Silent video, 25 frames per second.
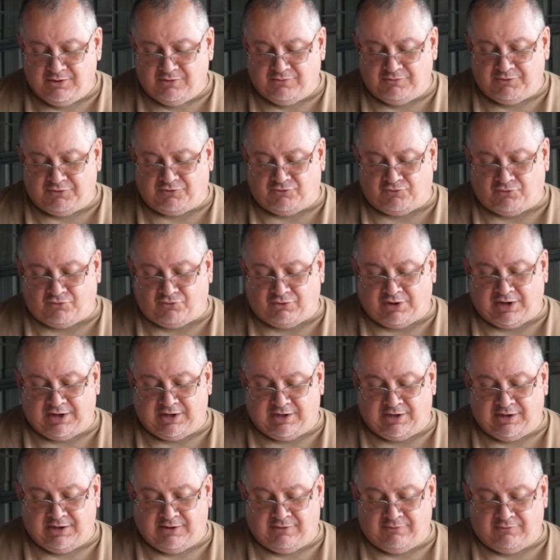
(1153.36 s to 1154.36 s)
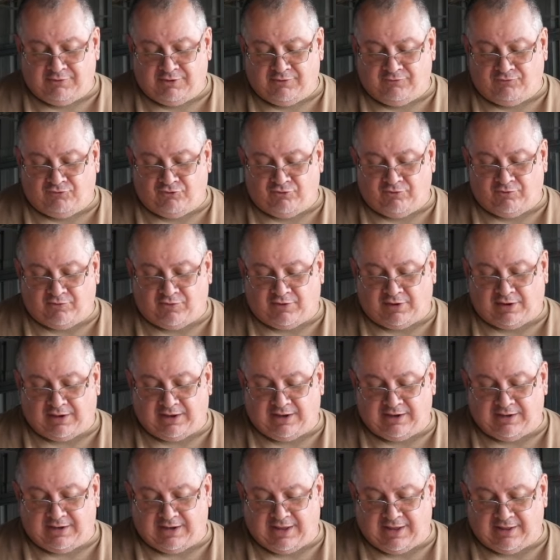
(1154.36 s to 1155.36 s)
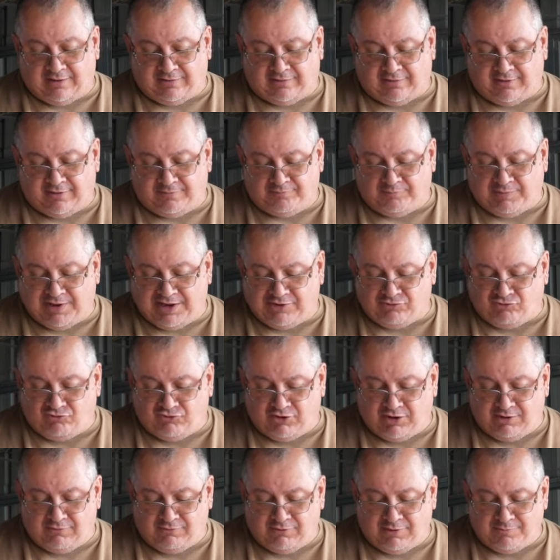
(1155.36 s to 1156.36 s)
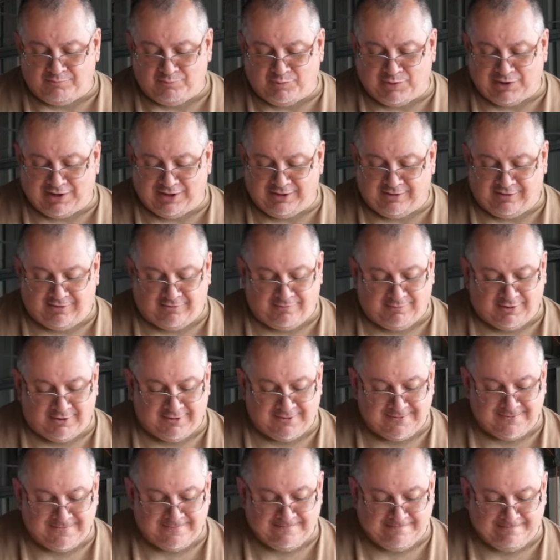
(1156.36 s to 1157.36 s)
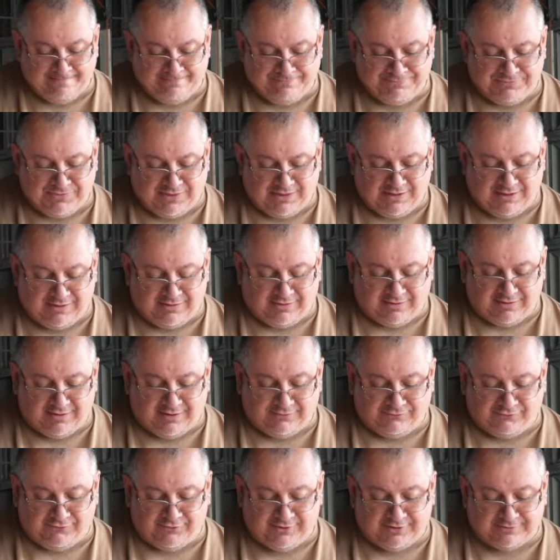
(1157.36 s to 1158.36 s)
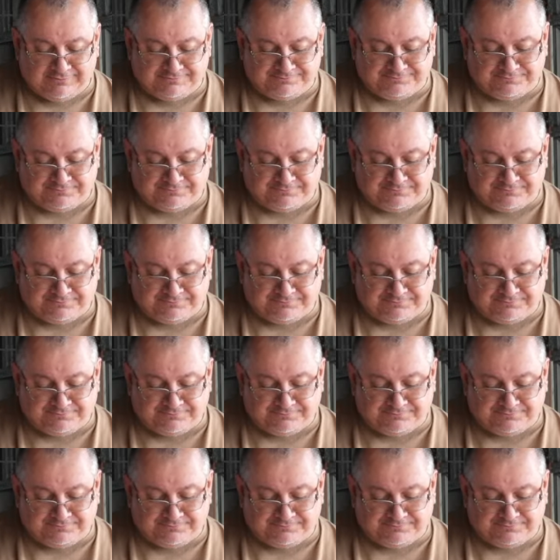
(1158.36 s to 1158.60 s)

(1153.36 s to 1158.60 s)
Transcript: which greatly reduce lead acid battery replacement, etc.